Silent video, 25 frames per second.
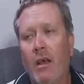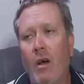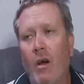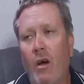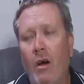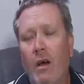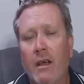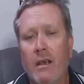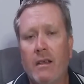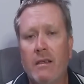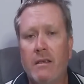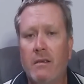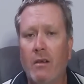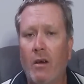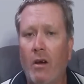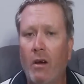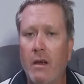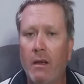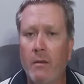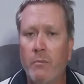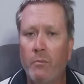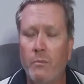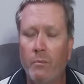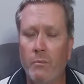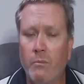
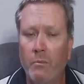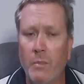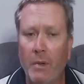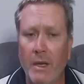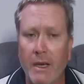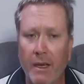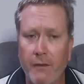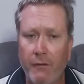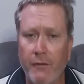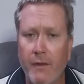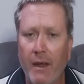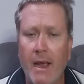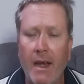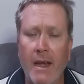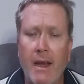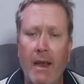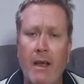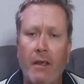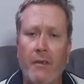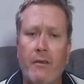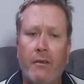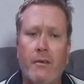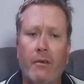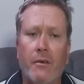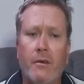I merely found
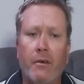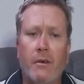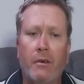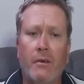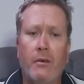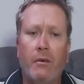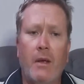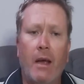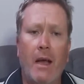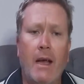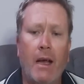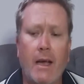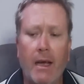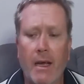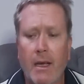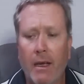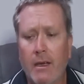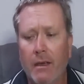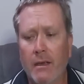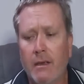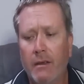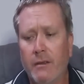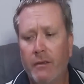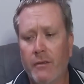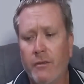out through
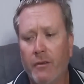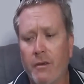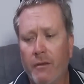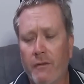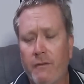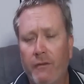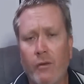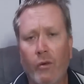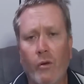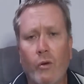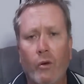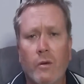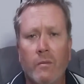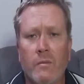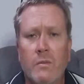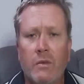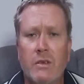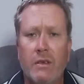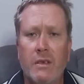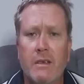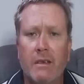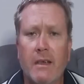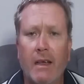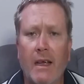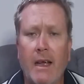
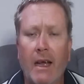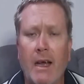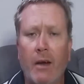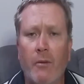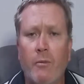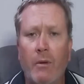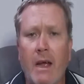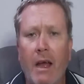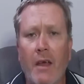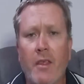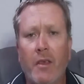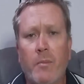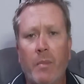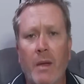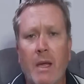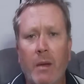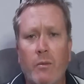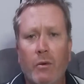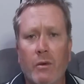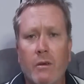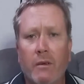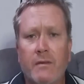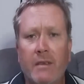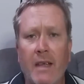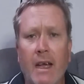forums where other
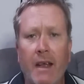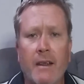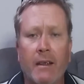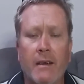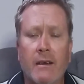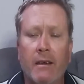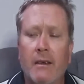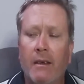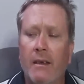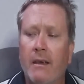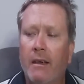people have done it,